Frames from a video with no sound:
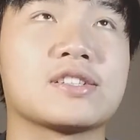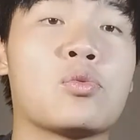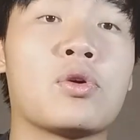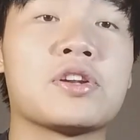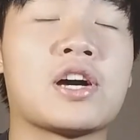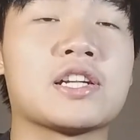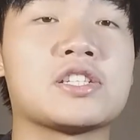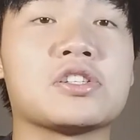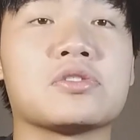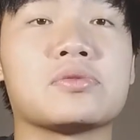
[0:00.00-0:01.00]
What not
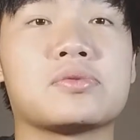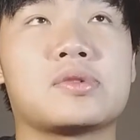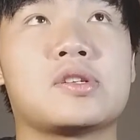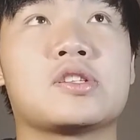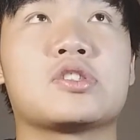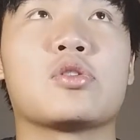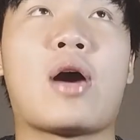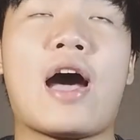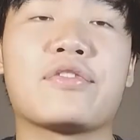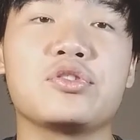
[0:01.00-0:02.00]
to do. So
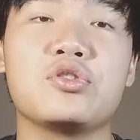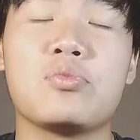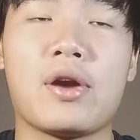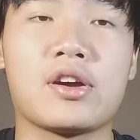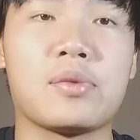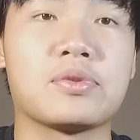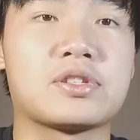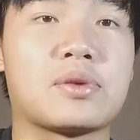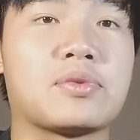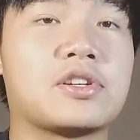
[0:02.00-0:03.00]
after you break up with
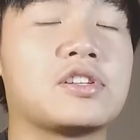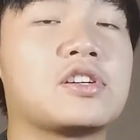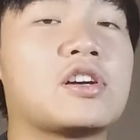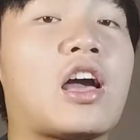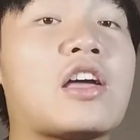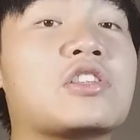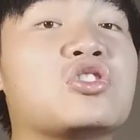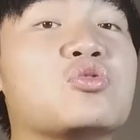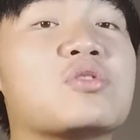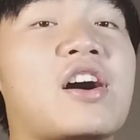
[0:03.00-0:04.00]
someone,
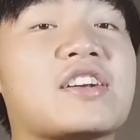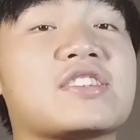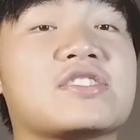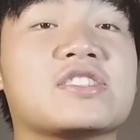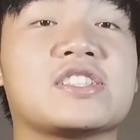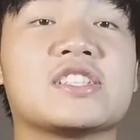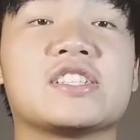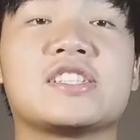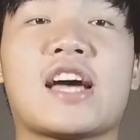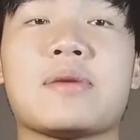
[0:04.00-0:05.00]
do not listen
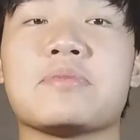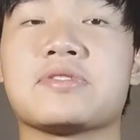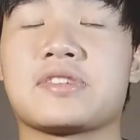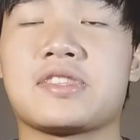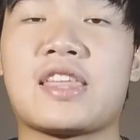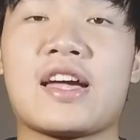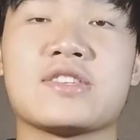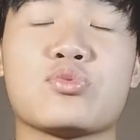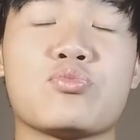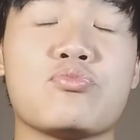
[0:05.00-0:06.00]
to sad music. That
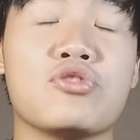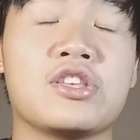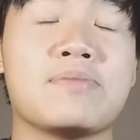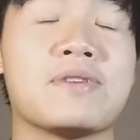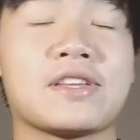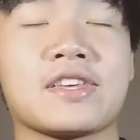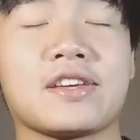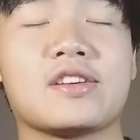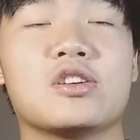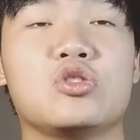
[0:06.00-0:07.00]
is a really big
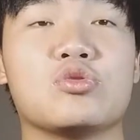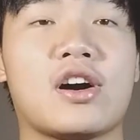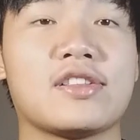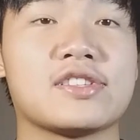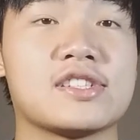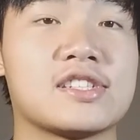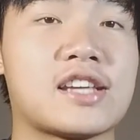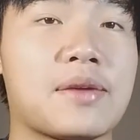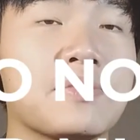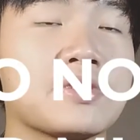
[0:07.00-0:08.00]
thing. Do not listen to
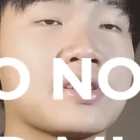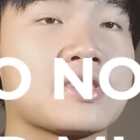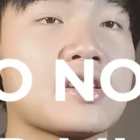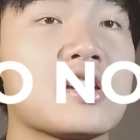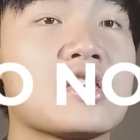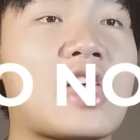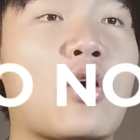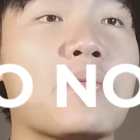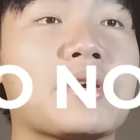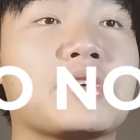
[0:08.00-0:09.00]
sad music, because that
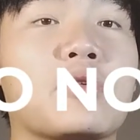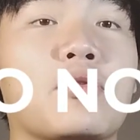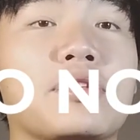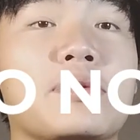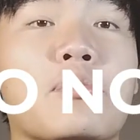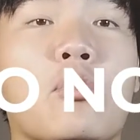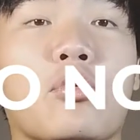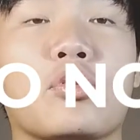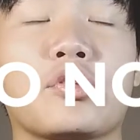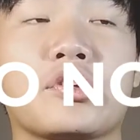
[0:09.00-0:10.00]
will make you only
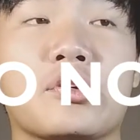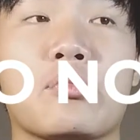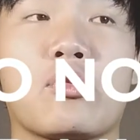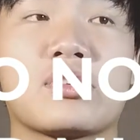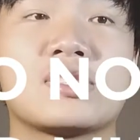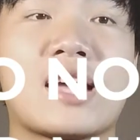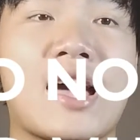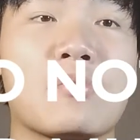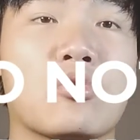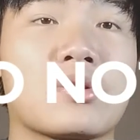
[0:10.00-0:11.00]
more lonelier, more
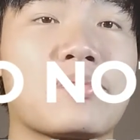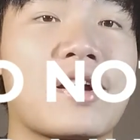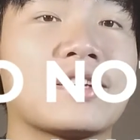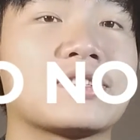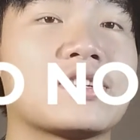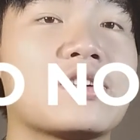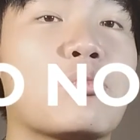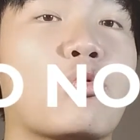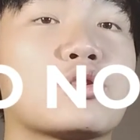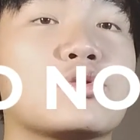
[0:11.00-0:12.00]
sad, more depressed,
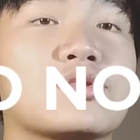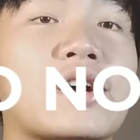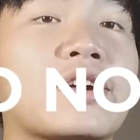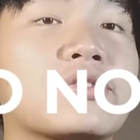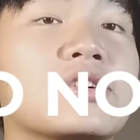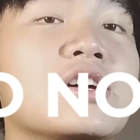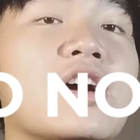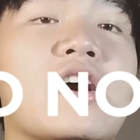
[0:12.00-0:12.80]
more suicidal.